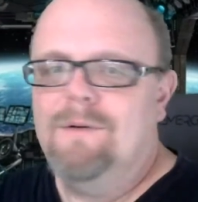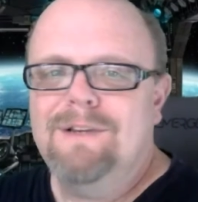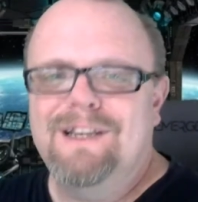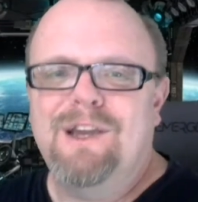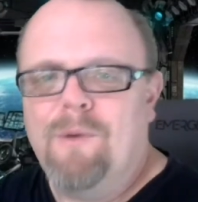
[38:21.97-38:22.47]

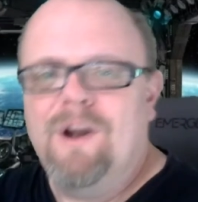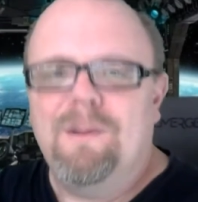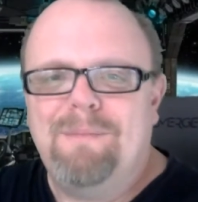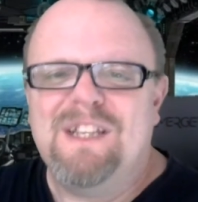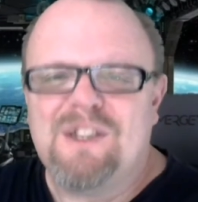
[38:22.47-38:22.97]
get rid of the
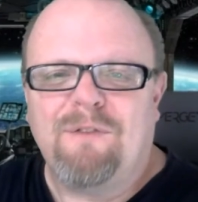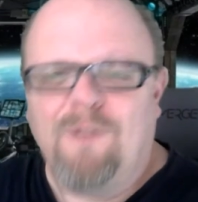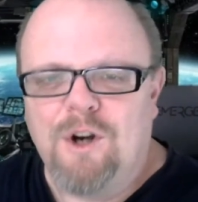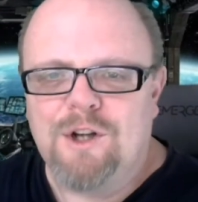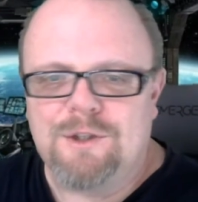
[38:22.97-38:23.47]
piece of
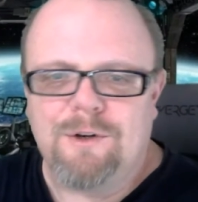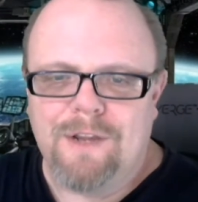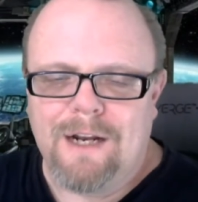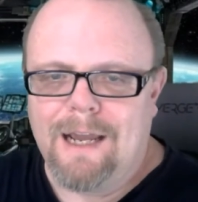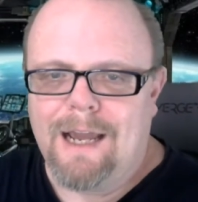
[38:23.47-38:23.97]
furniture
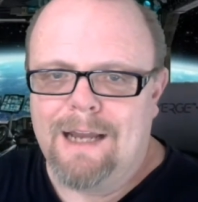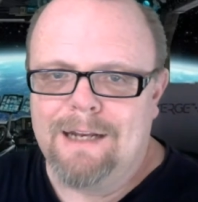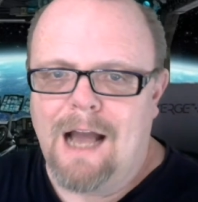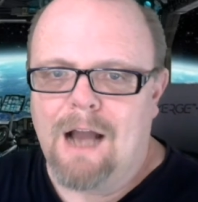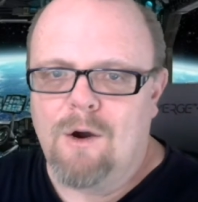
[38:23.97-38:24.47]
that I
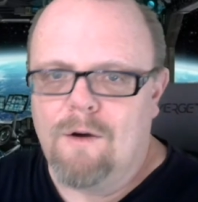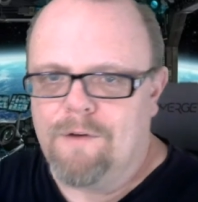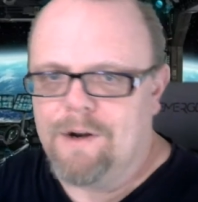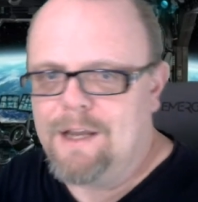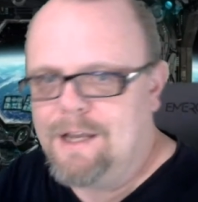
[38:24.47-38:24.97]
knock over
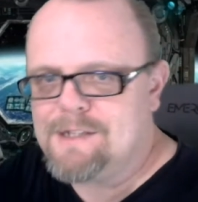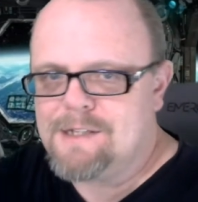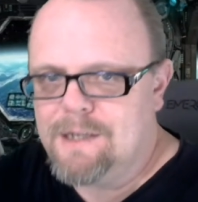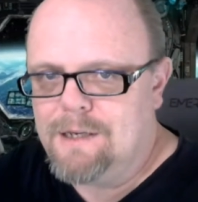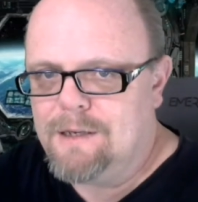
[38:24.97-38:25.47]
and it hits
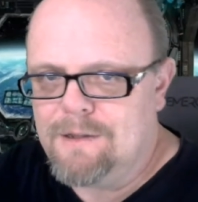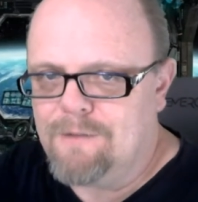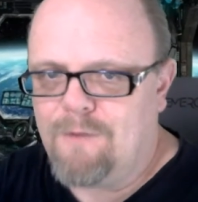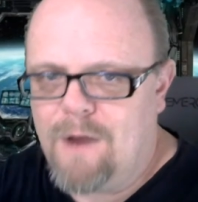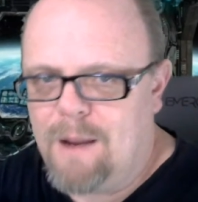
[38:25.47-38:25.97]
the
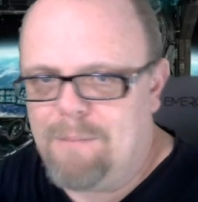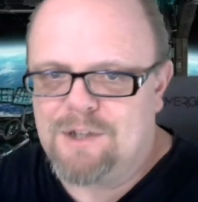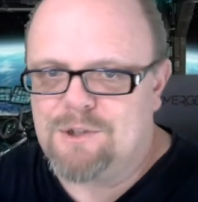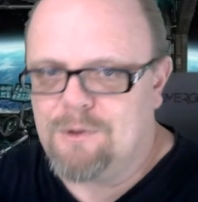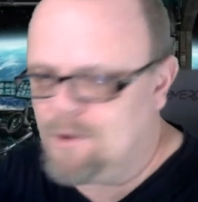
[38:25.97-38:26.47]
framed
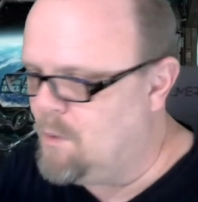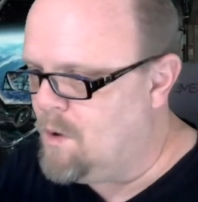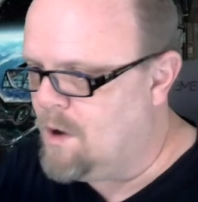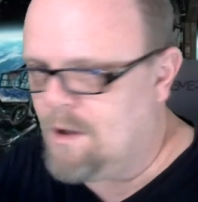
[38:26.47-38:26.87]
picture on the wall